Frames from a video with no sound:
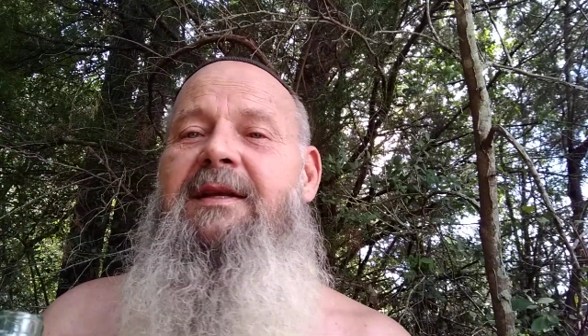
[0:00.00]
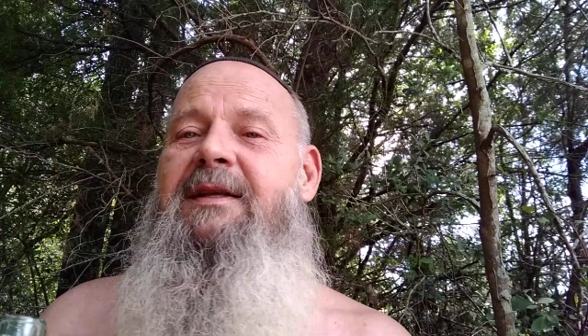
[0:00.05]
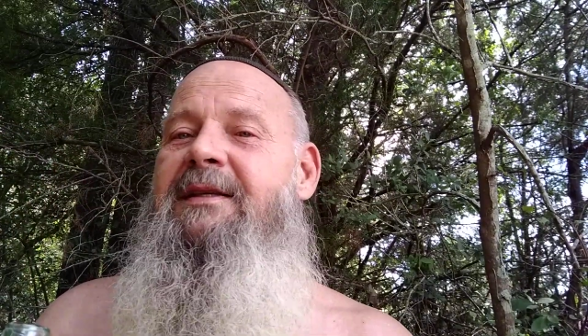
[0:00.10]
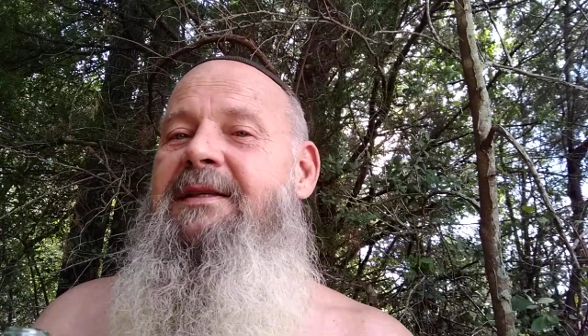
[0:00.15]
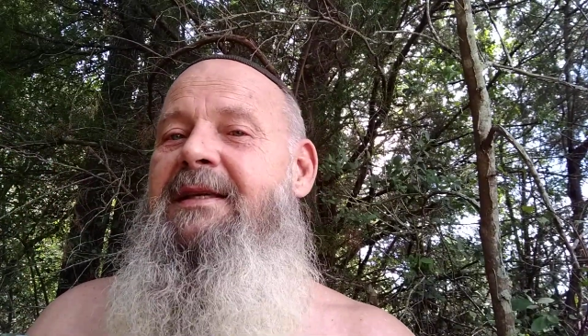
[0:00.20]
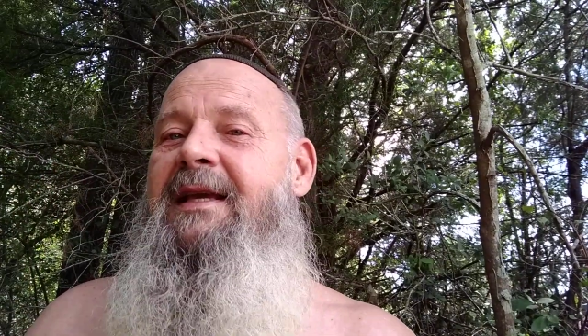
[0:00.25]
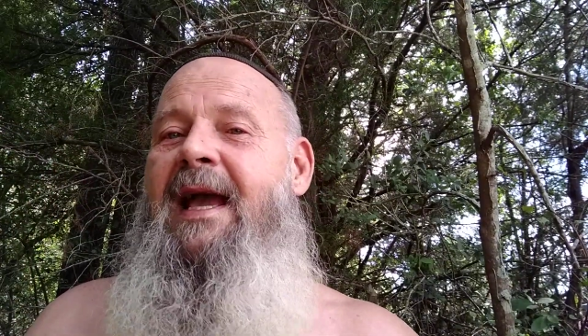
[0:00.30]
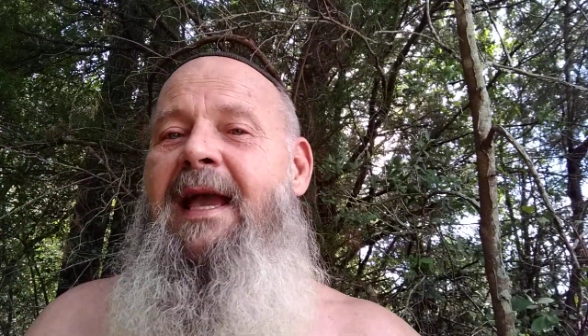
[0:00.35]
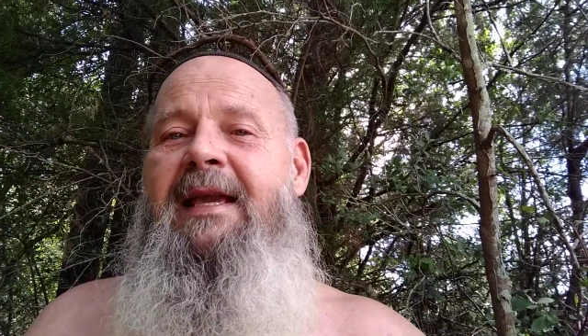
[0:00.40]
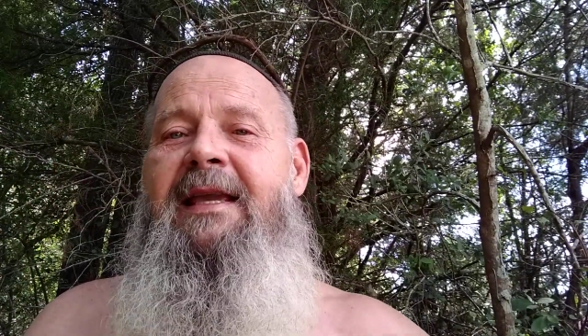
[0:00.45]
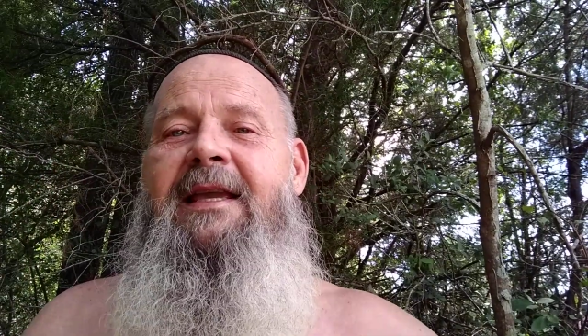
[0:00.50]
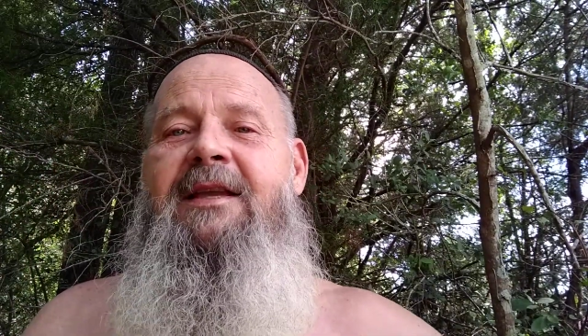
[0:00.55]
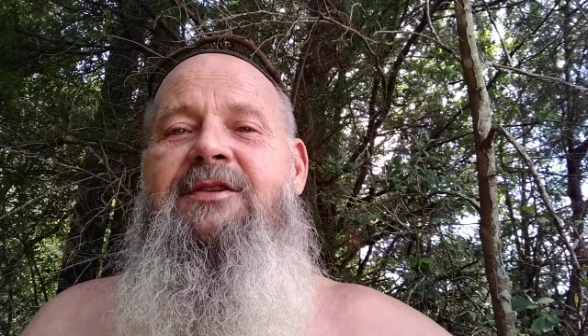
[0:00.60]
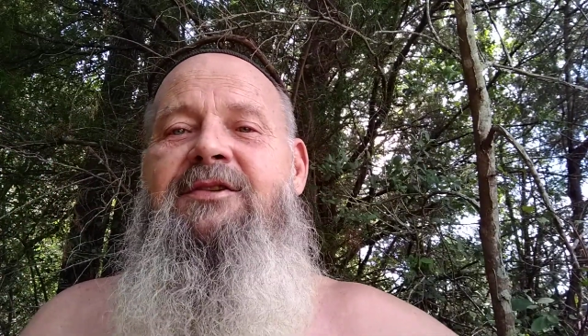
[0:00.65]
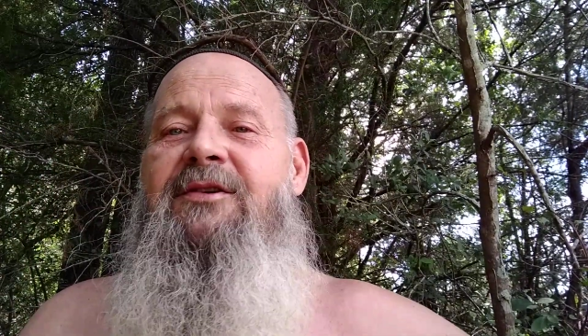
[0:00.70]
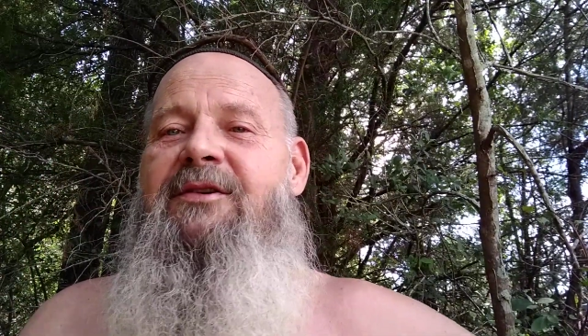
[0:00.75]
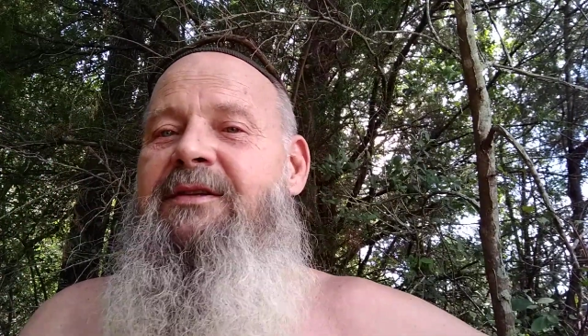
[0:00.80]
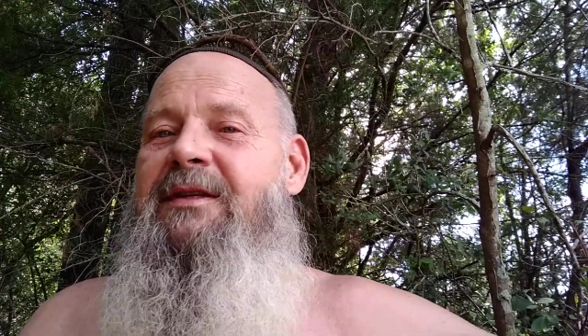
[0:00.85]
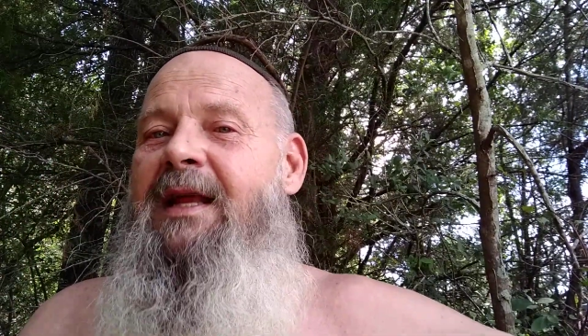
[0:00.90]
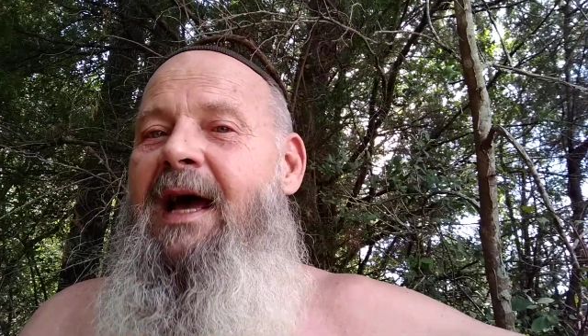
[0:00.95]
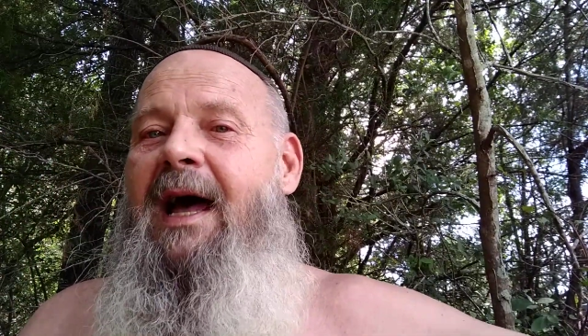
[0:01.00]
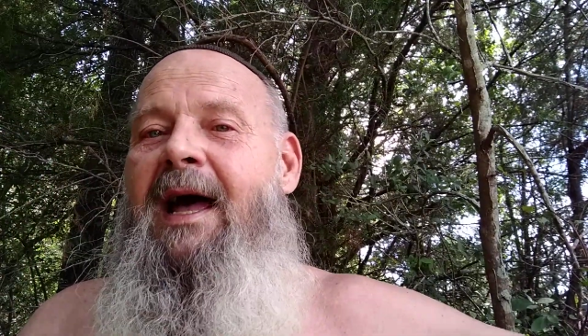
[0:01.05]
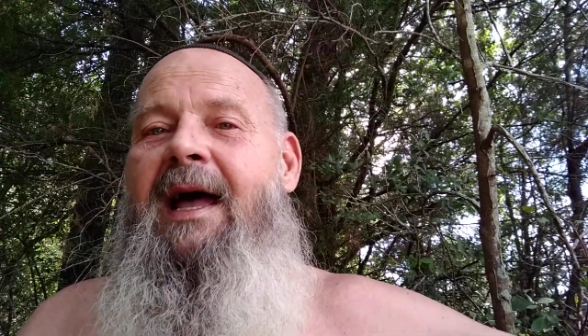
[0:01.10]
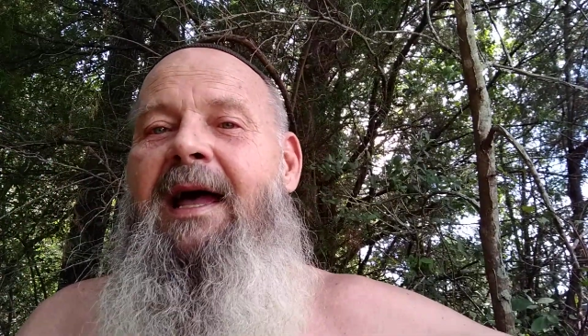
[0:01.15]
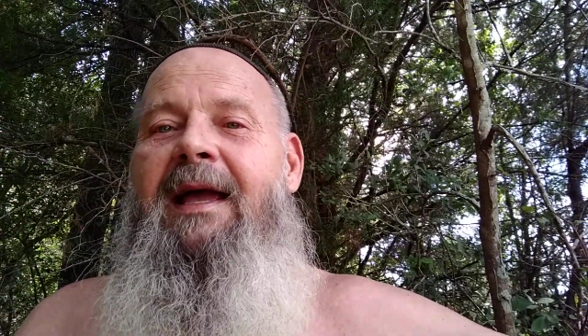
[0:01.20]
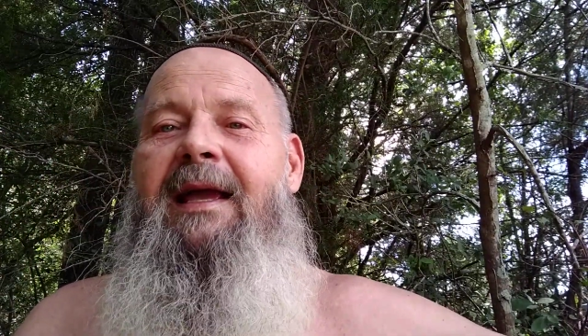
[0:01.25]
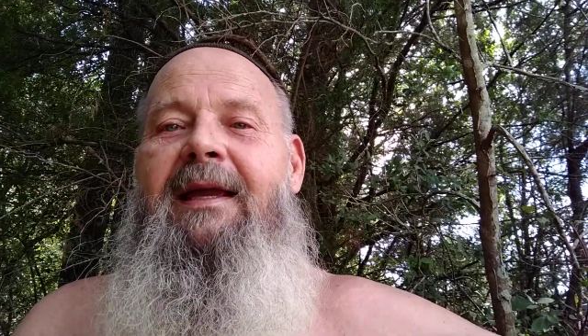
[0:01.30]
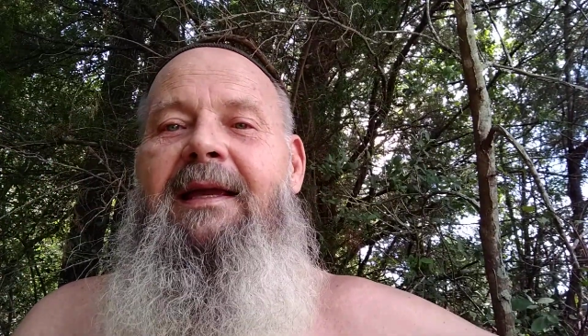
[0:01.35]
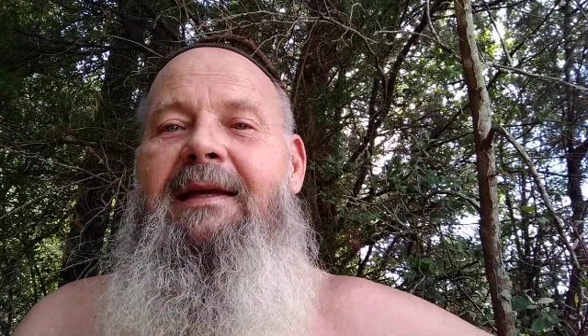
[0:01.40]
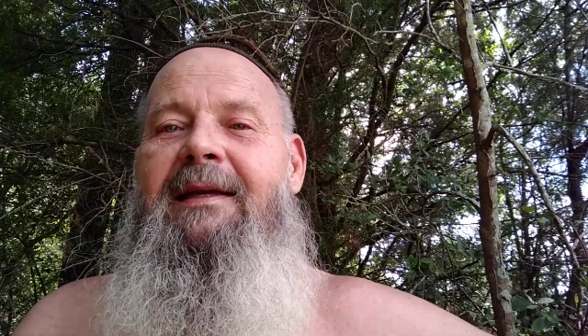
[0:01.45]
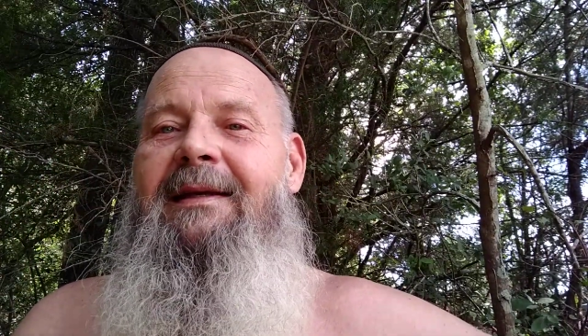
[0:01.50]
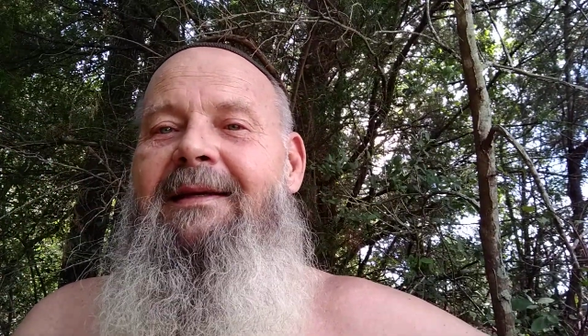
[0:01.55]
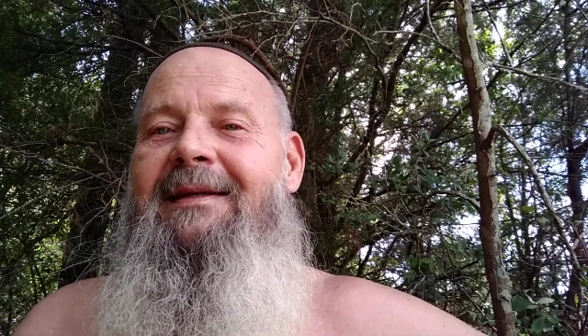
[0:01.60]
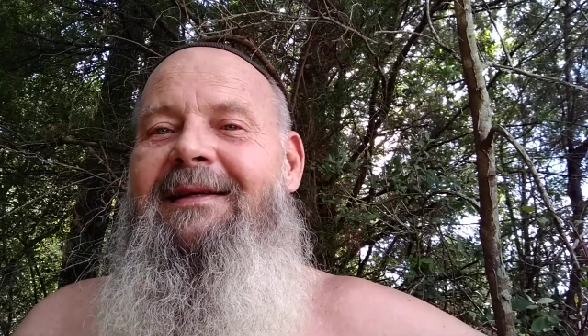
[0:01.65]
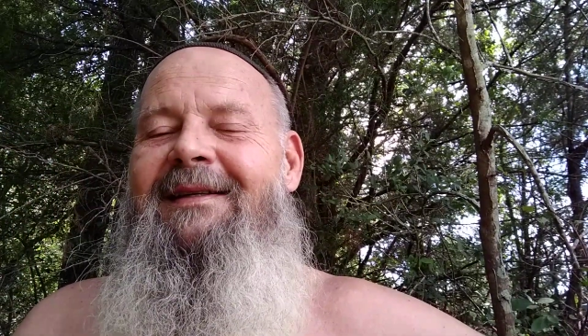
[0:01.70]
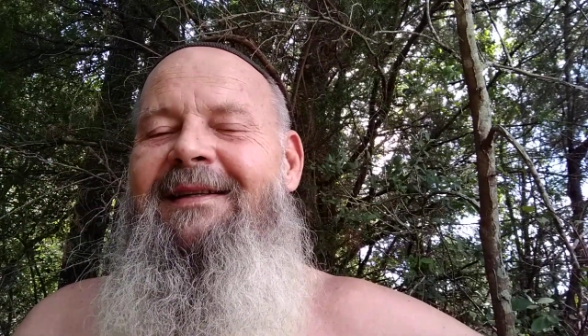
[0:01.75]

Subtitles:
Yankees are dying,